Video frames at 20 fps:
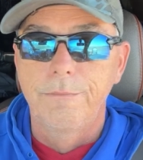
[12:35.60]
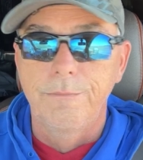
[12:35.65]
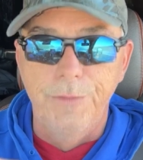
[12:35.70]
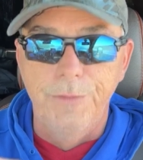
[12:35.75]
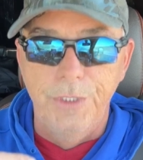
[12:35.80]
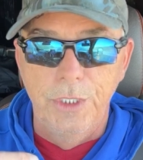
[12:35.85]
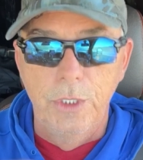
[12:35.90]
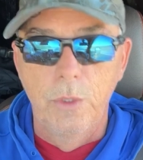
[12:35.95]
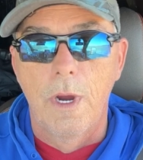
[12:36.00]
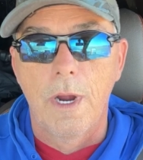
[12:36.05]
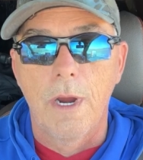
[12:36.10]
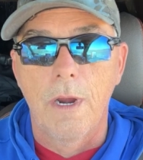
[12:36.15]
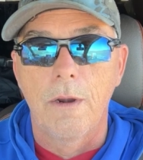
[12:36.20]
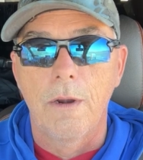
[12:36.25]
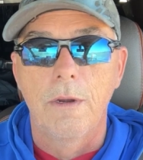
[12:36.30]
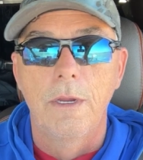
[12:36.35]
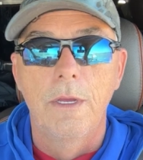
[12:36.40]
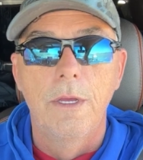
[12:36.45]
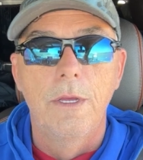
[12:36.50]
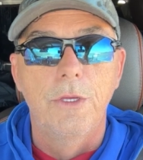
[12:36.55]
you
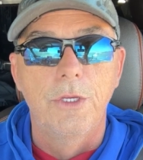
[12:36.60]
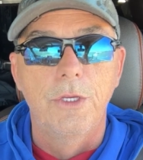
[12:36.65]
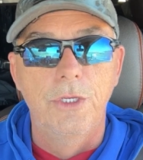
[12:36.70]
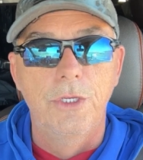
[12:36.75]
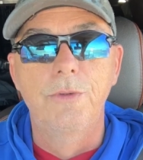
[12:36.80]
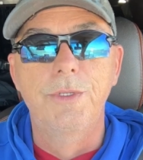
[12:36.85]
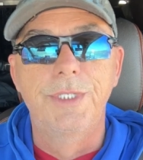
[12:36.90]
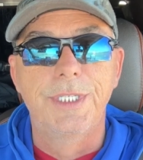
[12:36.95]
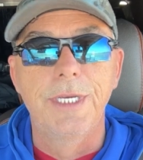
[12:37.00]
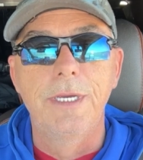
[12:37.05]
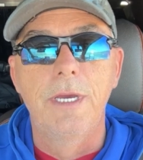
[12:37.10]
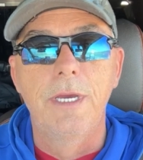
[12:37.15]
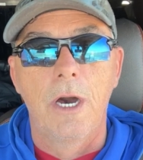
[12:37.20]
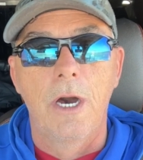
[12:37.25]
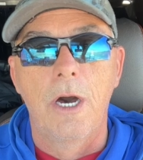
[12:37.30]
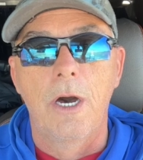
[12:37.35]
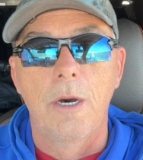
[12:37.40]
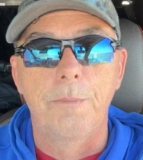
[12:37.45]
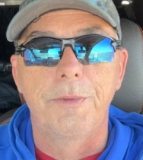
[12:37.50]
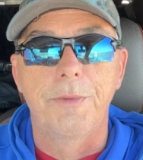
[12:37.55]
are using
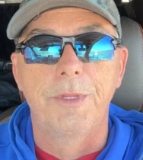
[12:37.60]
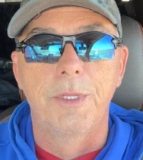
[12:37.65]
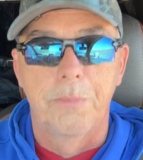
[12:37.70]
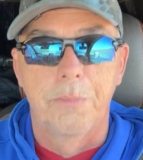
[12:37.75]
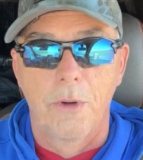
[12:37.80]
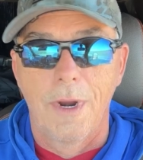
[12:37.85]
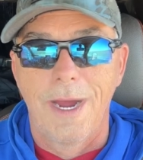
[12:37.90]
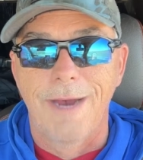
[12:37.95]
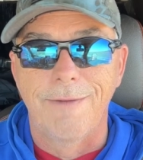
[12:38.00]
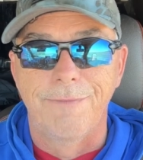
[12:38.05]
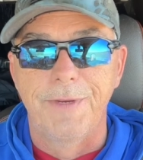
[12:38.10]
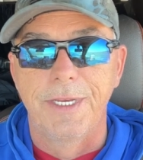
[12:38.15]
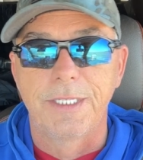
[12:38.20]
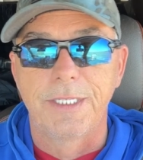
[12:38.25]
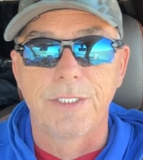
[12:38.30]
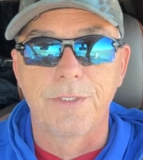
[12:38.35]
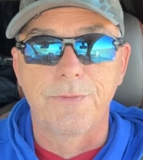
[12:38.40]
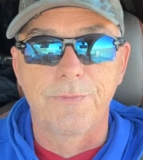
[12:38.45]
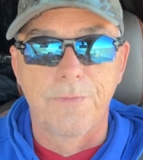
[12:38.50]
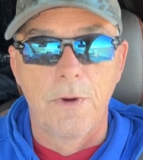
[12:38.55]
up the
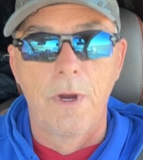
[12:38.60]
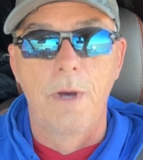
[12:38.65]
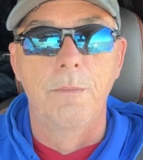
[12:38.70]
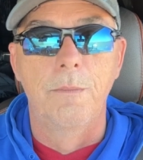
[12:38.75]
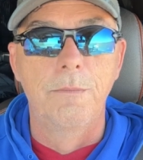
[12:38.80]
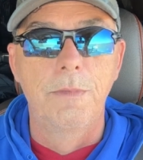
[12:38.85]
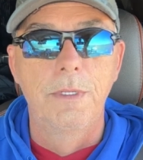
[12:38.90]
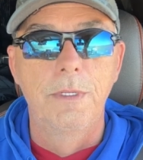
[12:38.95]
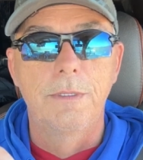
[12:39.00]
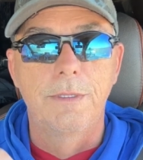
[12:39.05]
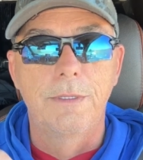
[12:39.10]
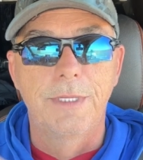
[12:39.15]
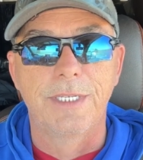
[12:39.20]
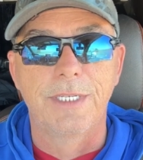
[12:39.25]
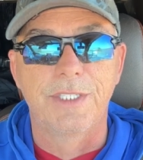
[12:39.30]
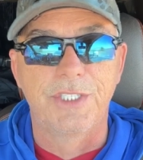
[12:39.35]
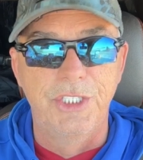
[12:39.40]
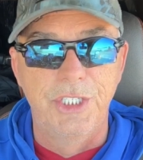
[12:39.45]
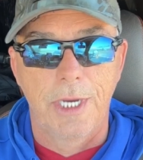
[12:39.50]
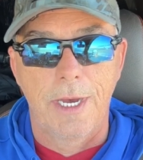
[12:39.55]
profits from
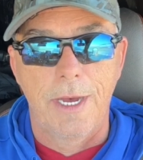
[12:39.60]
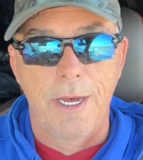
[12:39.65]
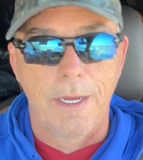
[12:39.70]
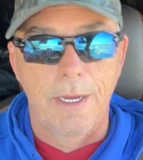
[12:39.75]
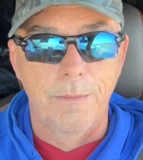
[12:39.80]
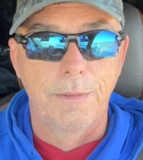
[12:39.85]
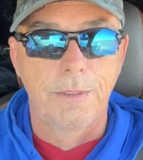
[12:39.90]
this job.